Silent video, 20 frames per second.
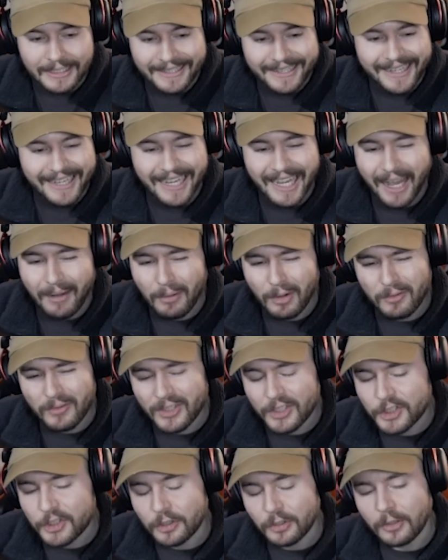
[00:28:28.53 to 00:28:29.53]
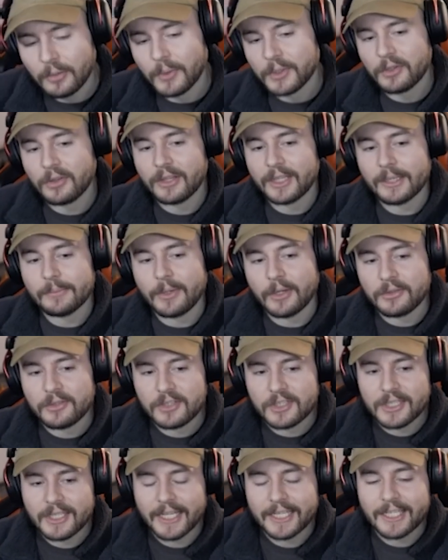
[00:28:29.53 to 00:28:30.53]
I'm not really sure what to think about
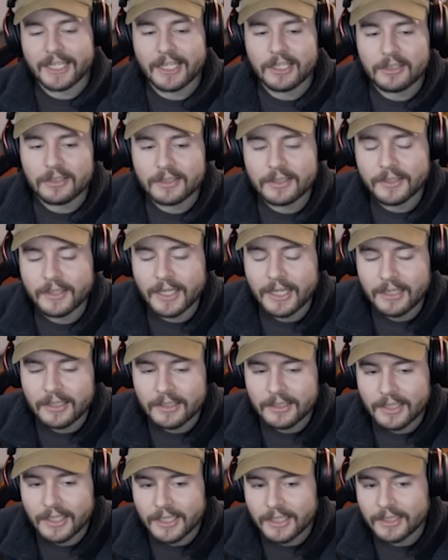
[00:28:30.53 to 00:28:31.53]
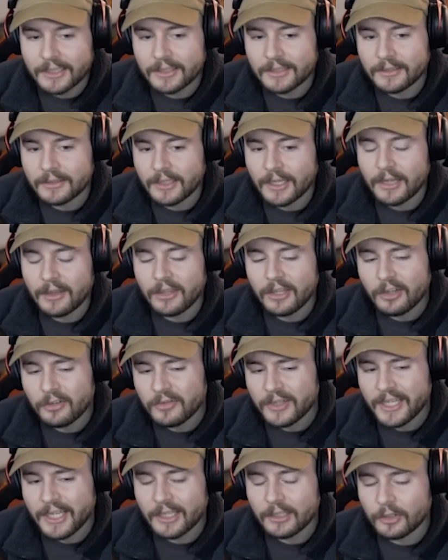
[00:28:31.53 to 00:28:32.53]
this. Like, in
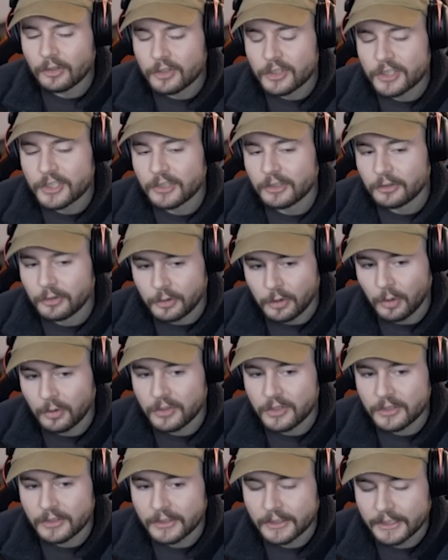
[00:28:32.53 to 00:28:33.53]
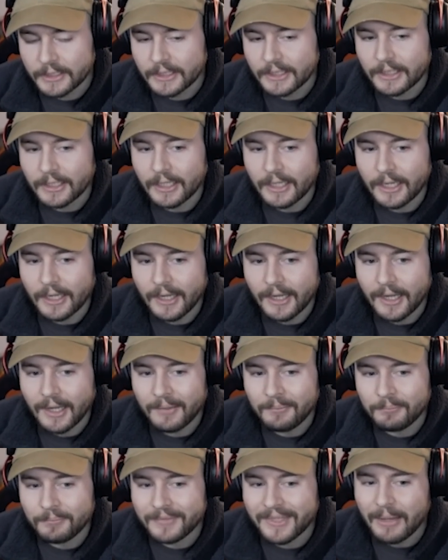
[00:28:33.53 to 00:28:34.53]
theory, it looks good.
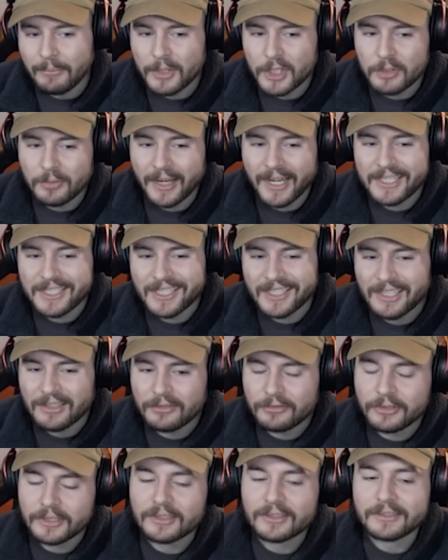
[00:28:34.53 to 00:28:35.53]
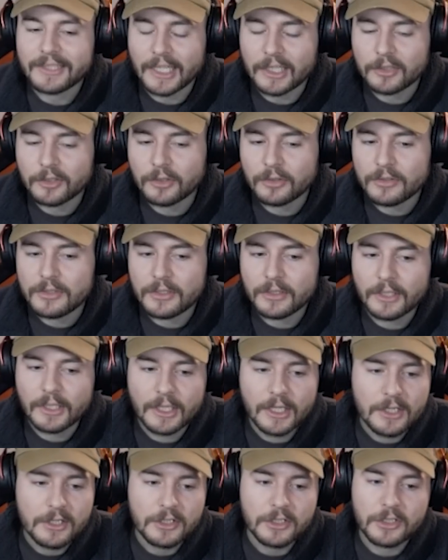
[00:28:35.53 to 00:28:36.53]
Damage-wise, it didn't feel that good.
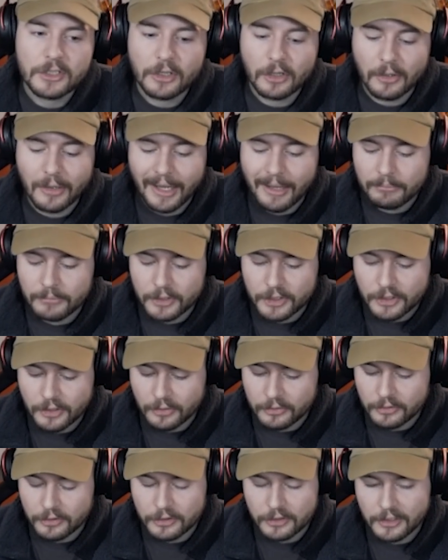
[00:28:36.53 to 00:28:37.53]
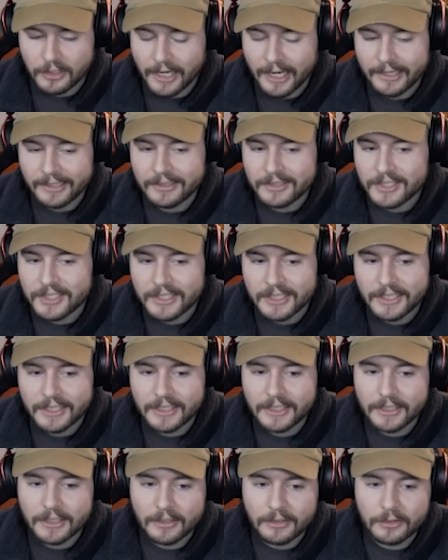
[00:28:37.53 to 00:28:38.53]
So I'm just going to try and
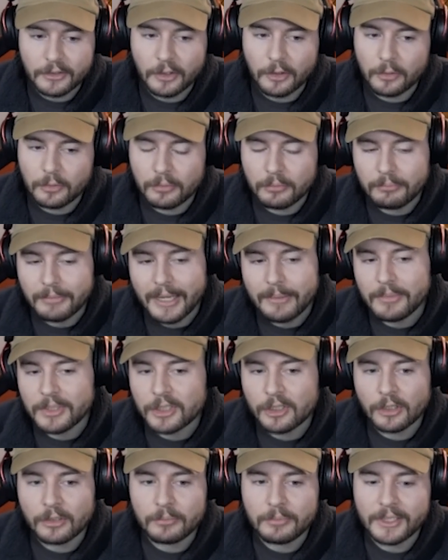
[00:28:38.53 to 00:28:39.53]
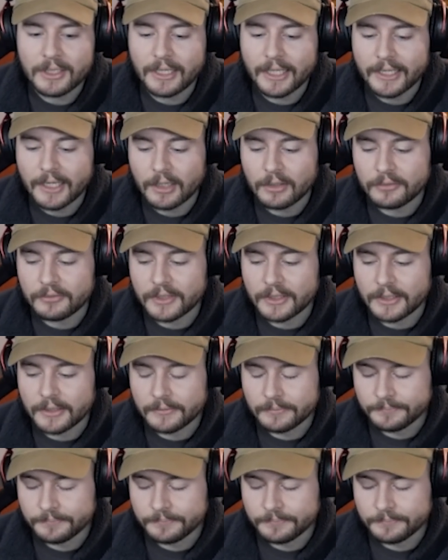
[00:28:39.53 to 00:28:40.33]
see, you know, maybe it's going to be like kind of a,